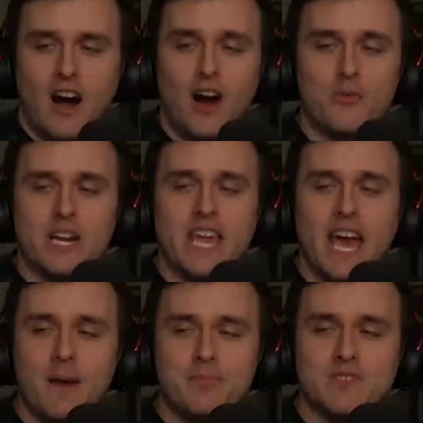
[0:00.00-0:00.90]
Already
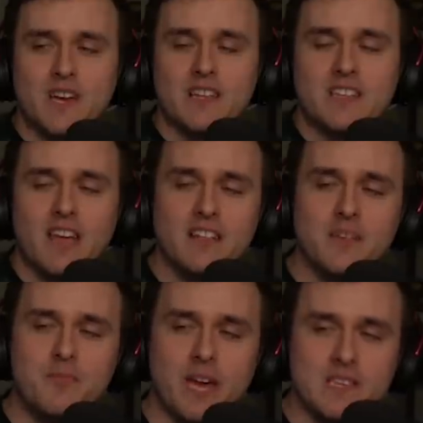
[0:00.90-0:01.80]
happens on a daily
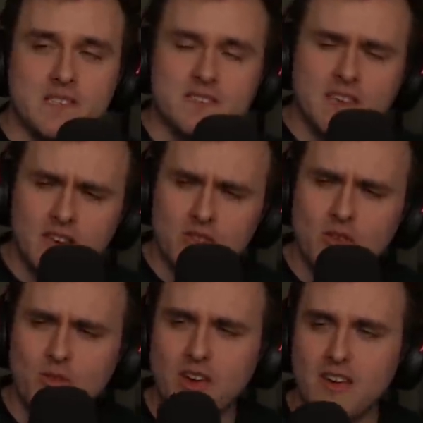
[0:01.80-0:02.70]
basis. Hey, you
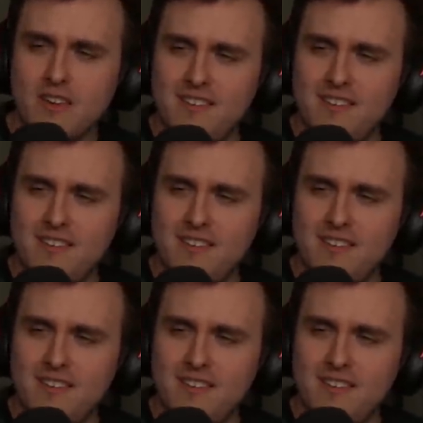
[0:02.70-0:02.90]
okay?